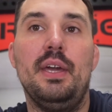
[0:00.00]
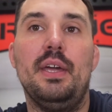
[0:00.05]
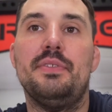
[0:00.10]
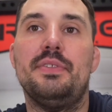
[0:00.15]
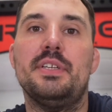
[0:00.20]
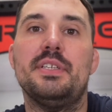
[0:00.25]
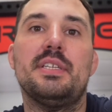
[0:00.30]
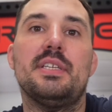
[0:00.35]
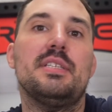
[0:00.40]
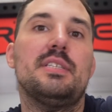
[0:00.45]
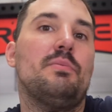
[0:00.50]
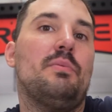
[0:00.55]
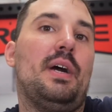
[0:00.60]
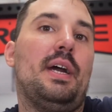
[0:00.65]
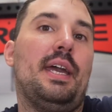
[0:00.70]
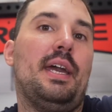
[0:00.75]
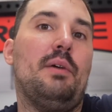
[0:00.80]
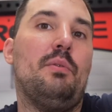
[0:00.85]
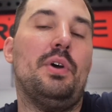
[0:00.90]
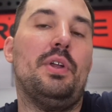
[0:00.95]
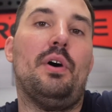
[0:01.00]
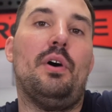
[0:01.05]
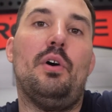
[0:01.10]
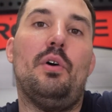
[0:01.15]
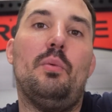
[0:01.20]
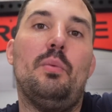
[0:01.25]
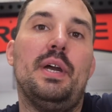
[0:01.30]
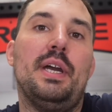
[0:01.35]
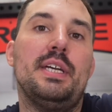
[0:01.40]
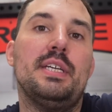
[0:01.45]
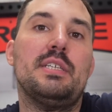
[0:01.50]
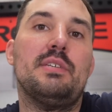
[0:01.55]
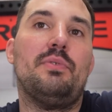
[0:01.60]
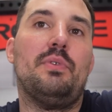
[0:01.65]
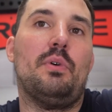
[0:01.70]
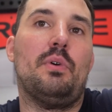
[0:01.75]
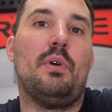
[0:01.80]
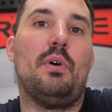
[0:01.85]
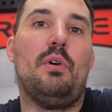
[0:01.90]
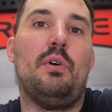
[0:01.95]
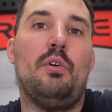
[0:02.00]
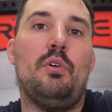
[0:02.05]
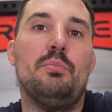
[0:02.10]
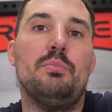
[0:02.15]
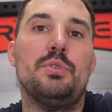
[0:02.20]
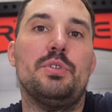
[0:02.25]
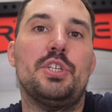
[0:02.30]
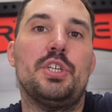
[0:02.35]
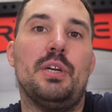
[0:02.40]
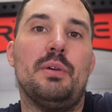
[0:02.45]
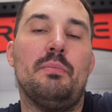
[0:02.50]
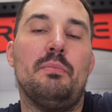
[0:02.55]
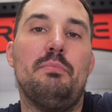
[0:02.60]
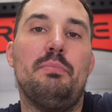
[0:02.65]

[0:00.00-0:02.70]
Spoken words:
This is why I would always, for a home gym,